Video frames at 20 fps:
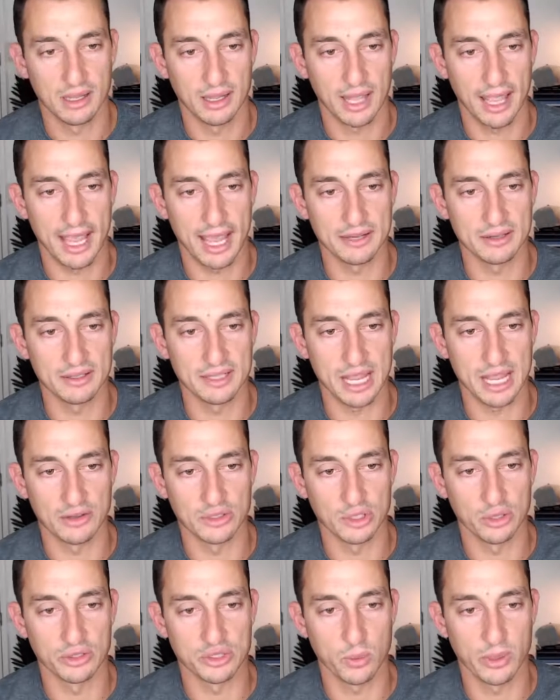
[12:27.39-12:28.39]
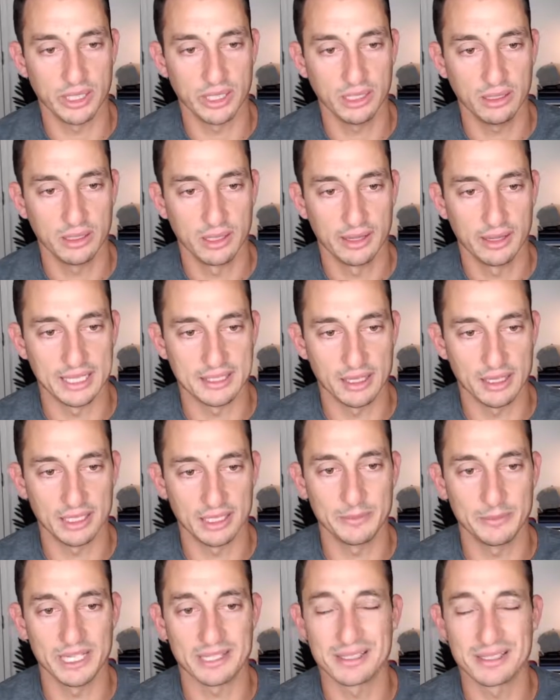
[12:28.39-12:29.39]
ADA now $1.20. That's going to give
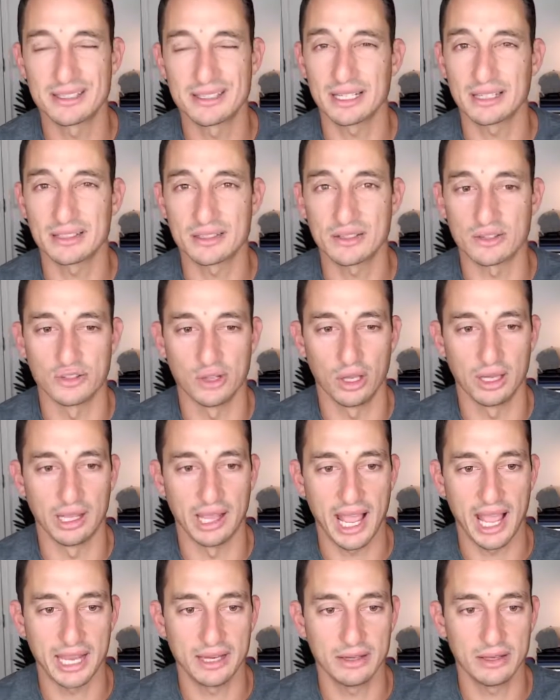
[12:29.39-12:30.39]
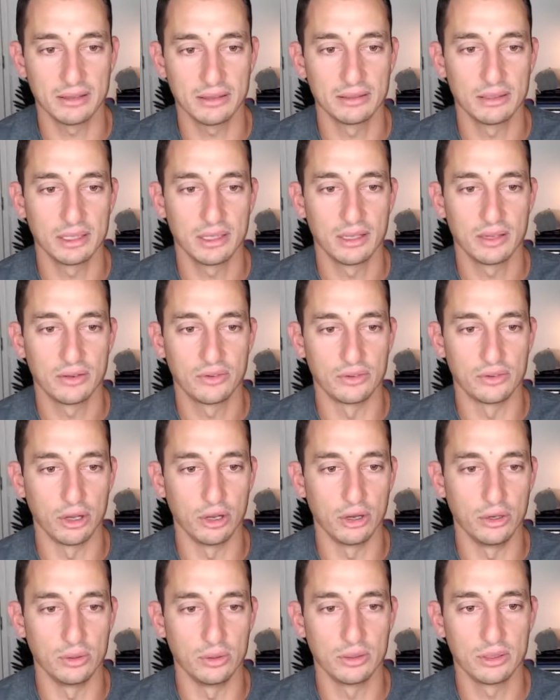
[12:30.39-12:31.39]
me a $6 ADA. So